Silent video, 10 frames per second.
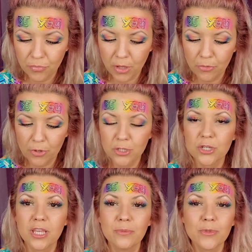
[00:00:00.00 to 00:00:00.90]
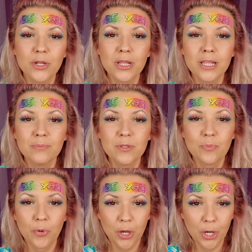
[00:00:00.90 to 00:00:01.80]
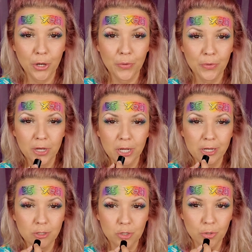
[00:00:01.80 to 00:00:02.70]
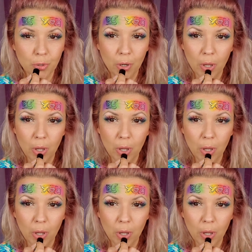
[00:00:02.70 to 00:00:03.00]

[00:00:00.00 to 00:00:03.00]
Want to keep the lips pretty nude and neutral.